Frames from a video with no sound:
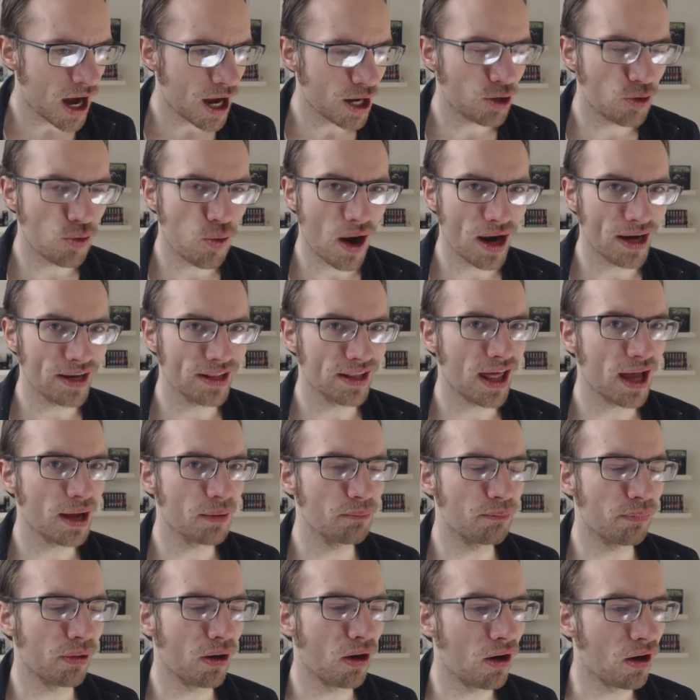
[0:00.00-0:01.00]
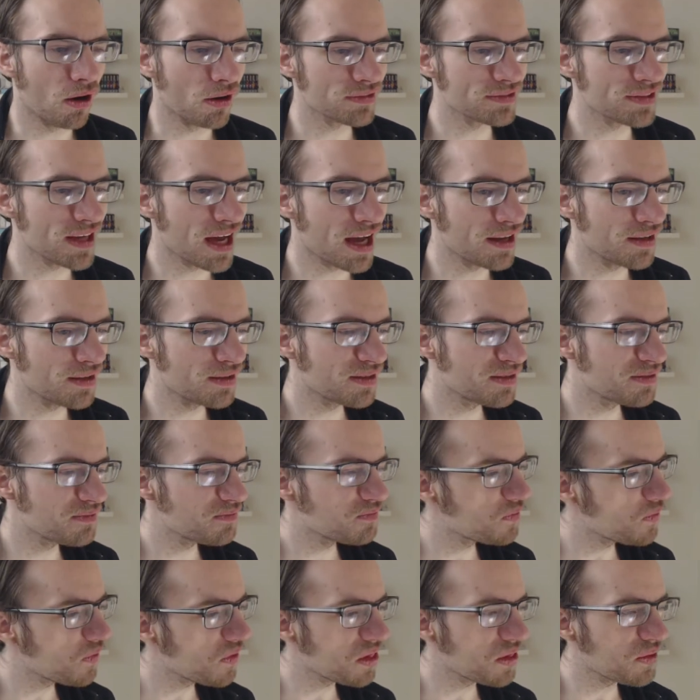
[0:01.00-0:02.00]
I quite like Boggs. I
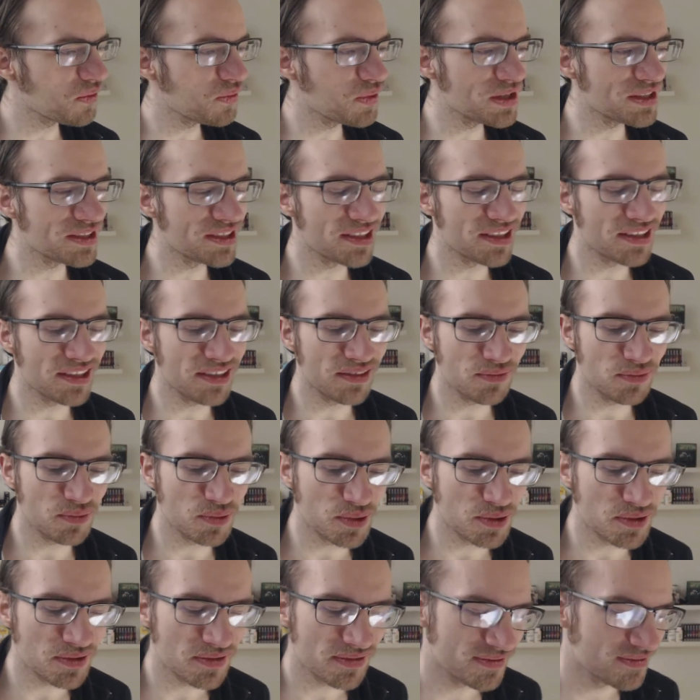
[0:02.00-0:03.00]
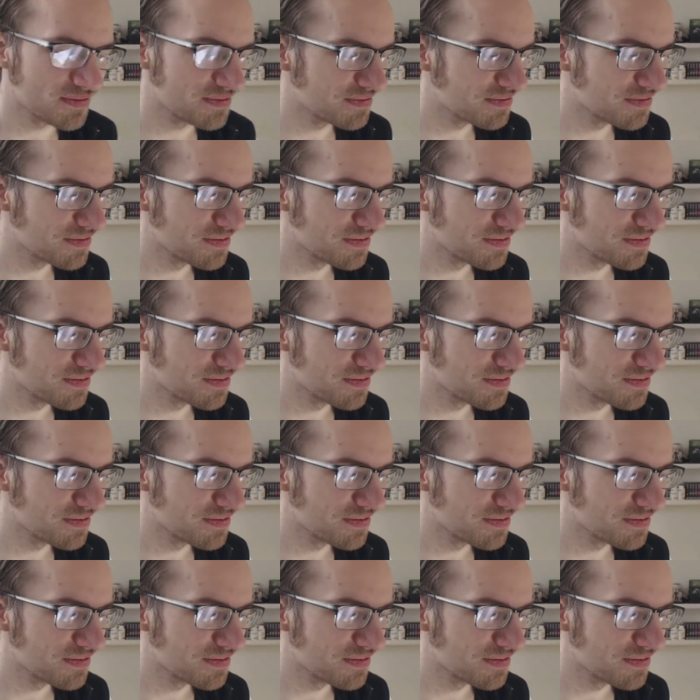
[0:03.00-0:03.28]
wish he was